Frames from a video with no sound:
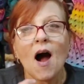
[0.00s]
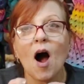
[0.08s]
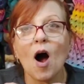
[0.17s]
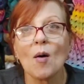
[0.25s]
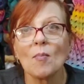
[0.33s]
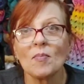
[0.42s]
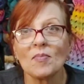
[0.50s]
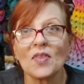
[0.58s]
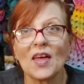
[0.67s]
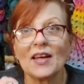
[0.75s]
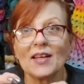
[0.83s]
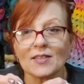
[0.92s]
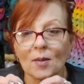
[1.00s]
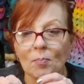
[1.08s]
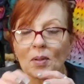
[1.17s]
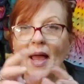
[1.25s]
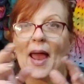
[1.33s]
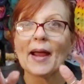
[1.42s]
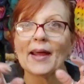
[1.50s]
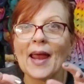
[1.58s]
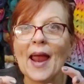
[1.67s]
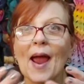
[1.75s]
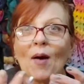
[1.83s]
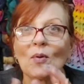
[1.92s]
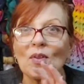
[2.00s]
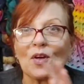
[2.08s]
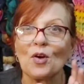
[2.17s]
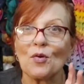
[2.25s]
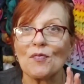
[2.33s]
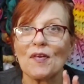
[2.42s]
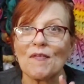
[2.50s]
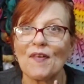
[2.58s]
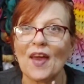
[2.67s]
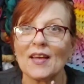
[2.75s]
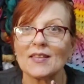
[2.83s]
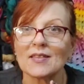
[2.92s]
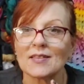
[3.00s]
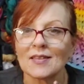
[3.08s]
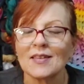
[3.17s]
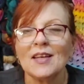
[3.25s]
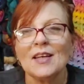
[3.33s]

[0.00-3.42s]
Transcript: um, that is a black cat with a goofy face